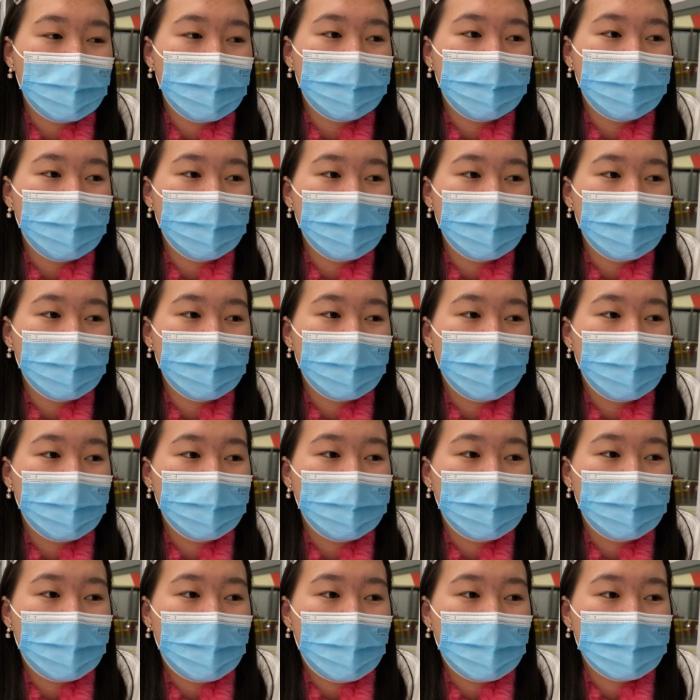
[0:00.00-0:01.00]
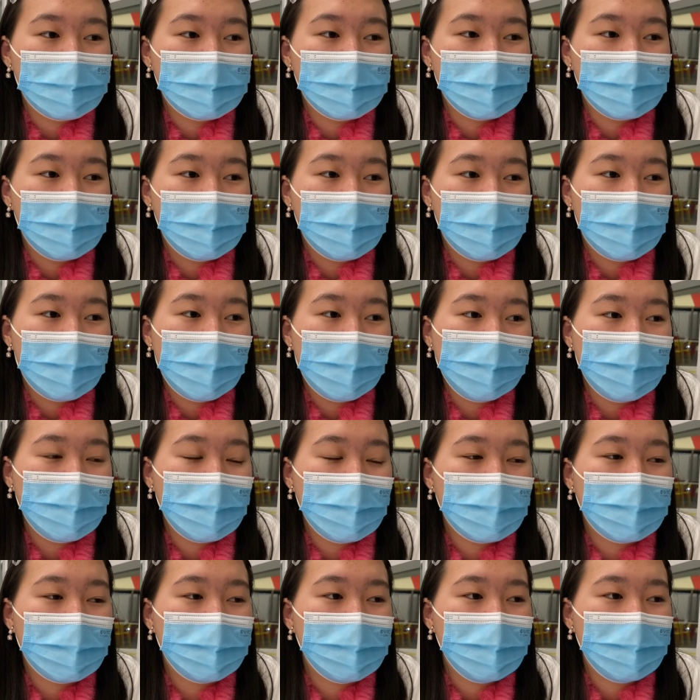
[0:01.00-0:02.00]
broken up, they're actually
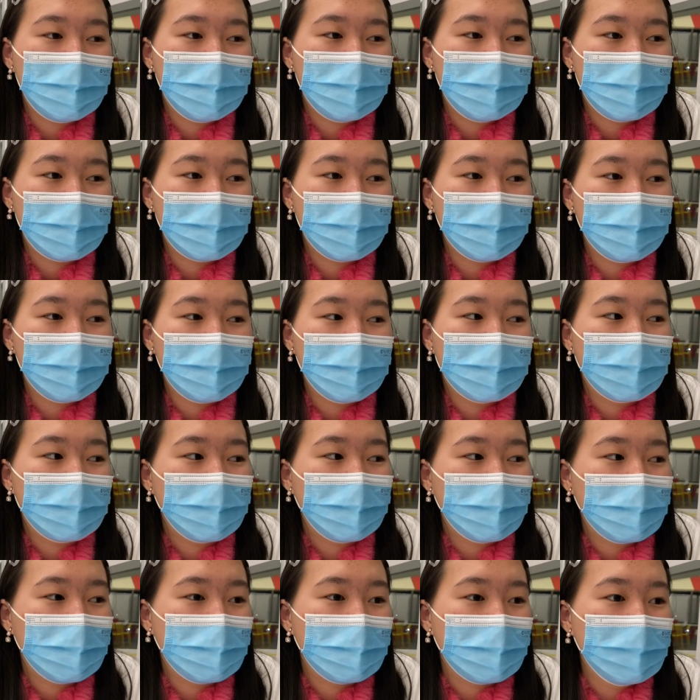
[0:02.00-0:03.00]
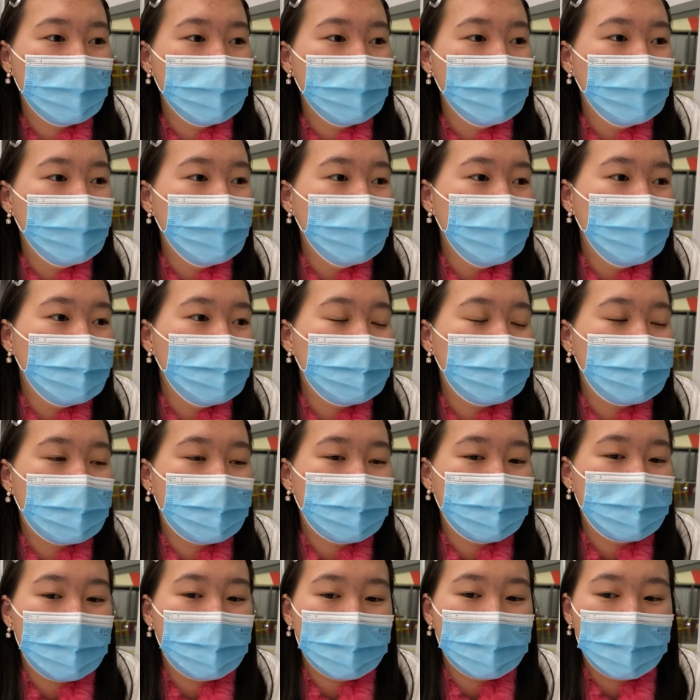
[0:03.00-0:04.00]
becoming dirt, becoming stuff
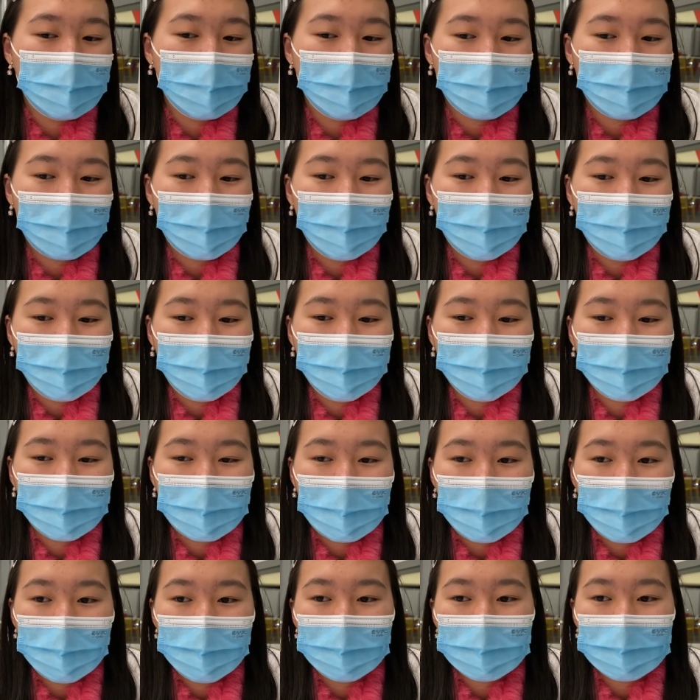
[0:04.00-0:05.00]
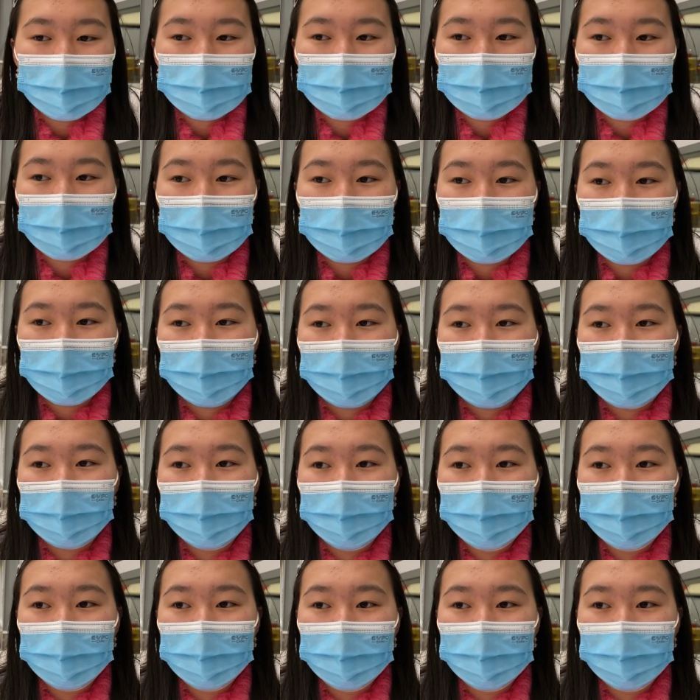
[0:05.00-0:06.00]
that can grow new life instead of
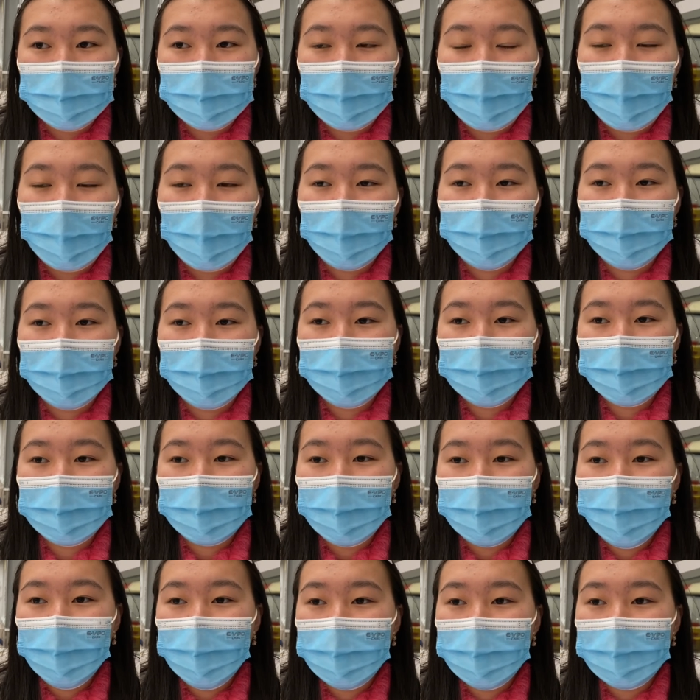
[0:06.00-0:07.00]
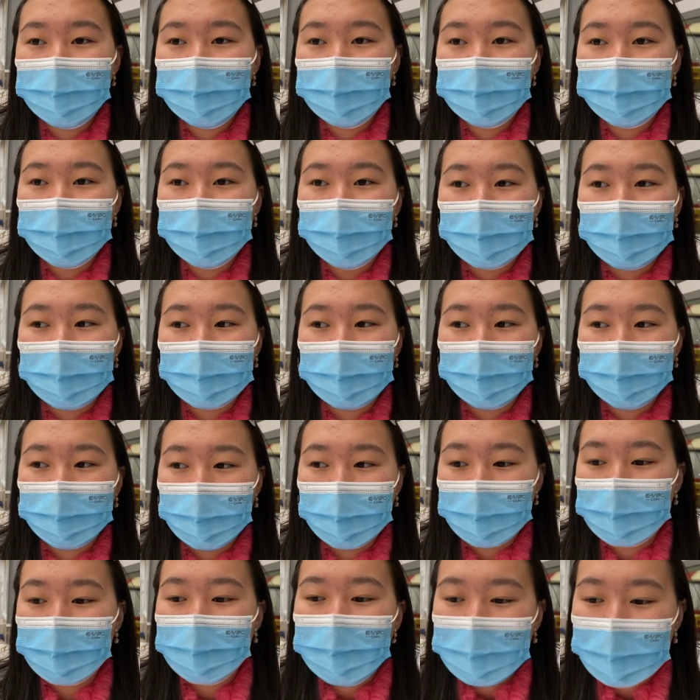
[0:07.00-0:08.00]
harming life, like
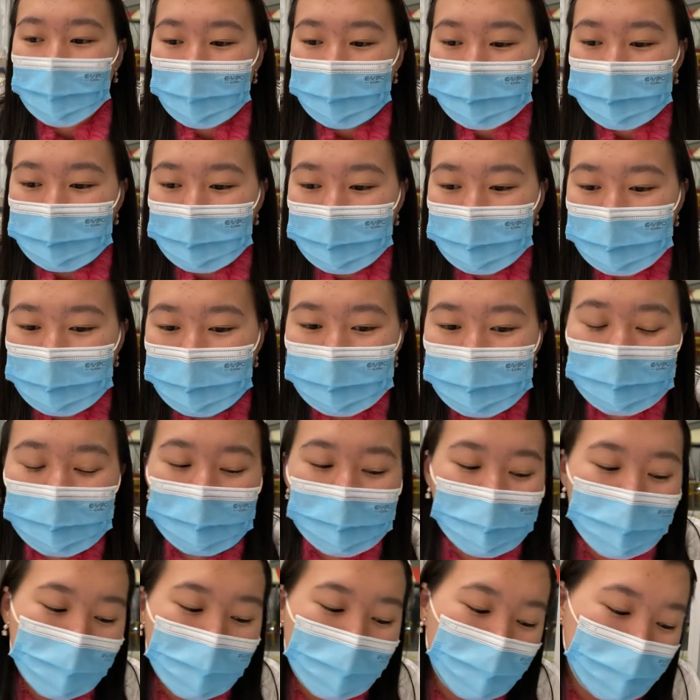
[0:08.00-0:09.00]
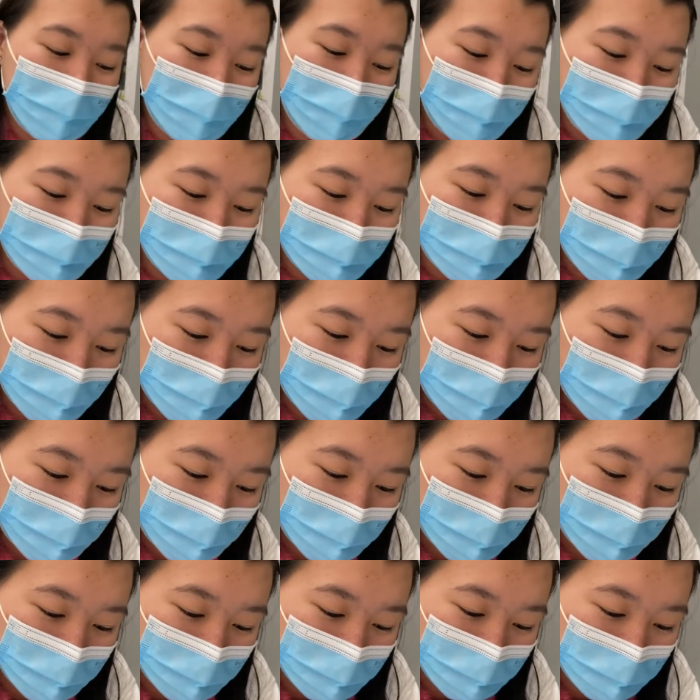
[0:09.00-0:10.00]
microplastics. So
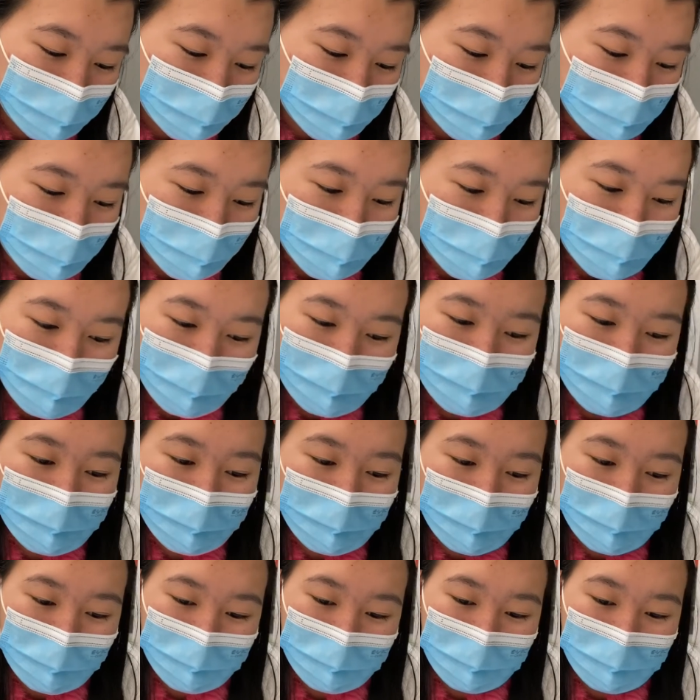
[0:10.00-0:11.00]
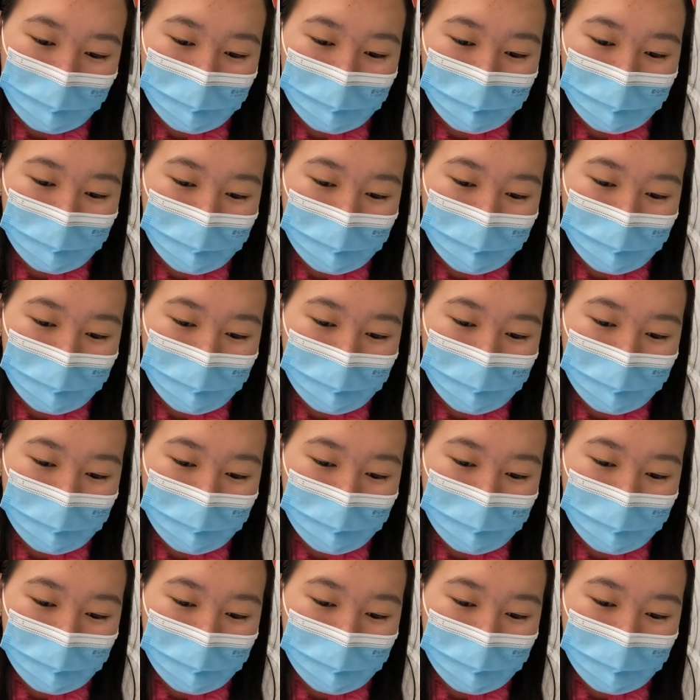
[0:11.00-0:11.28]
today I just shared some